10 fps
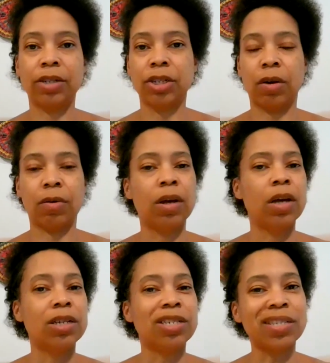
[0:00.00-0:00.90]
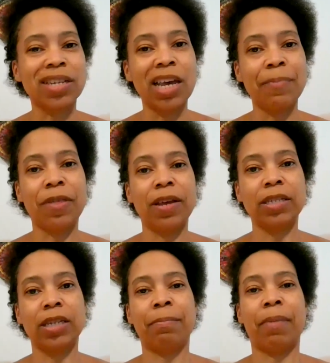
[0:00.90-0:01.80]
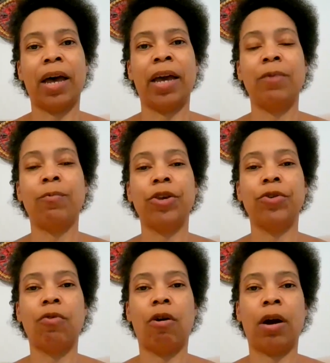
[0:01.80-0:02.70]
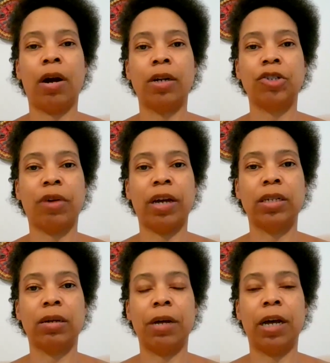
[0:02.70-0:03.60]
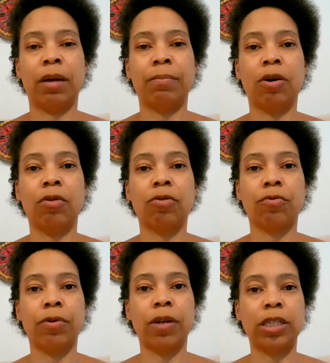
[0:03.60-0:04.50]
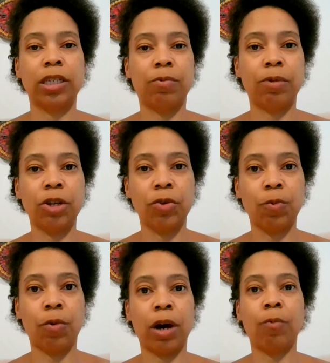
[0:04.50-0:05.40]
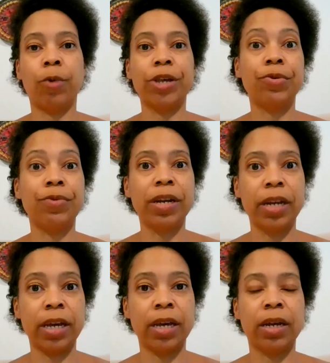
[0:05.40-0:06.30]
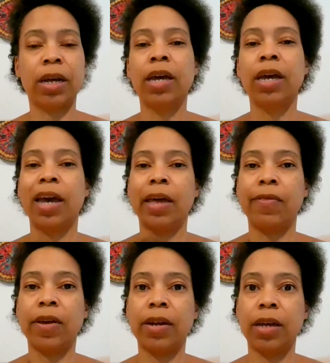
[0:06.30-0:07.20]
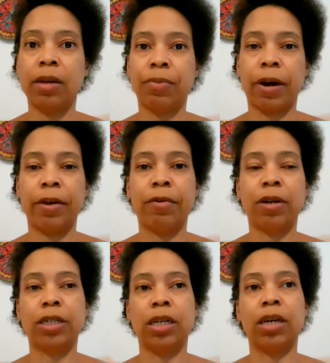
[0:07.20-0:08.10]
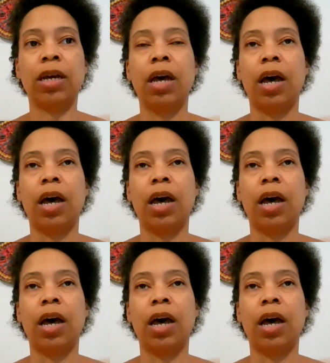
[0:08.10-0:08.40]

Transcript: So just keep things in mind when you are trying to go through and see what you want, what you need, and then in priority.